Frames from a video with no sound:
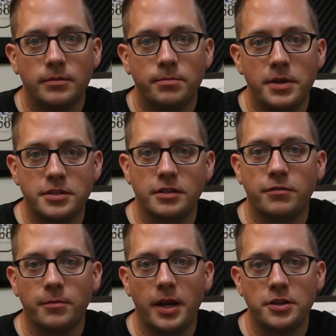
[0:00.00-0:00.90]

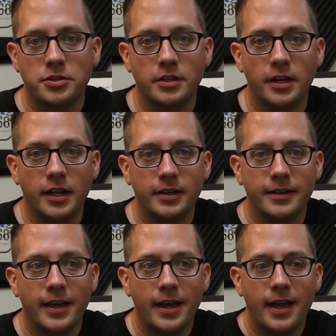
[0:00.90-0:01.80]
misinformation
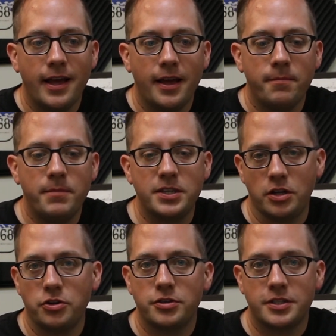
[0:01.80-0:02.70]
and
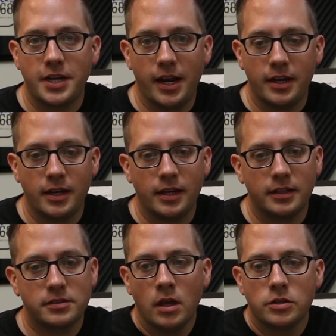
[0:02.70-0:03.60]

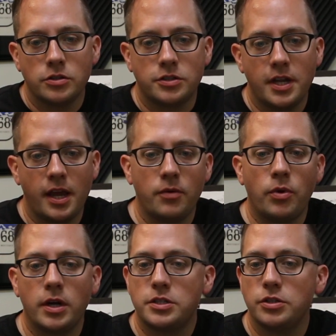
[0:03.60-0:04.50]
misunderstandings. So today I
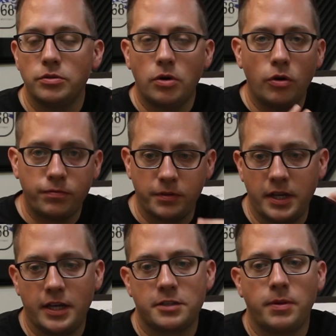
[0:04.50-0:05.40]
wanted to
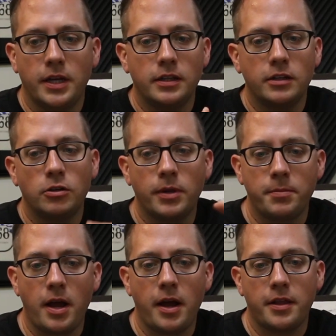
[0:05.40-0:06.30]
hopefully explain a little bit
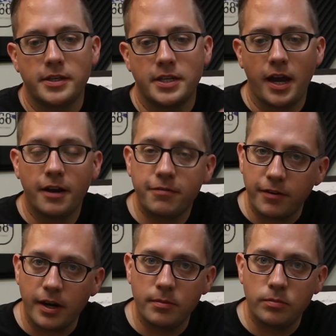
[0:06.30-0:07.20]
about how the
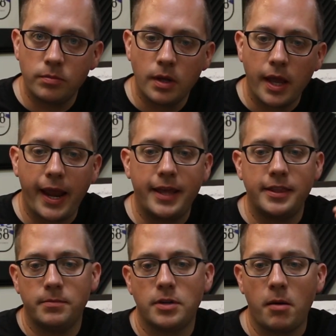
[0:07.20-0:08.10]
diaphragm and
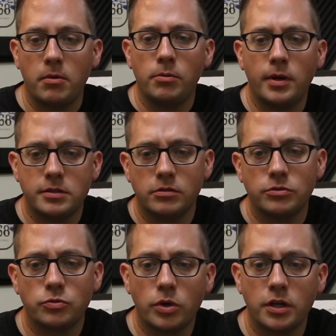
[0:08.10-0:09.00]
the abdominal
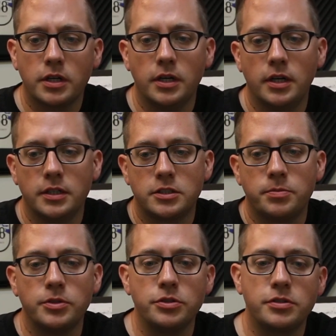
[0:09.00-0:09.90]
muscles work to
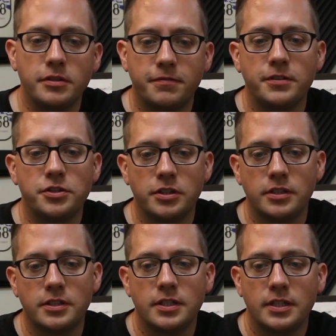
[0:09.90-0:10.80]
produce
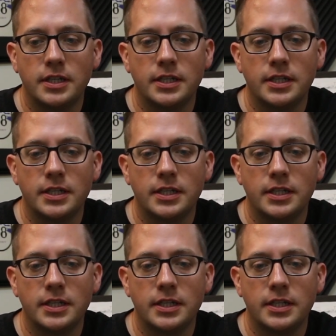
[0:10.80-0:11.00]
efficient